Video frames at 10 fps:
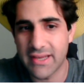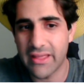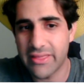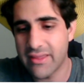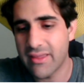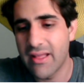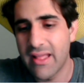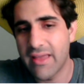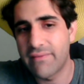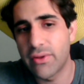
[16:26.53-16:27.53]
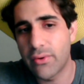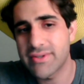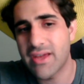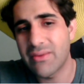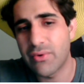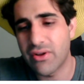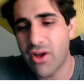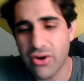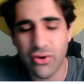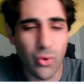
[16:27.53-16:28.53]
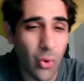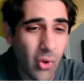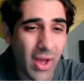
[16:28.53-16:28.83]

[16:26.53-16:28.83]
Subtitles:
I think if Leroy Sané would have gone a goal,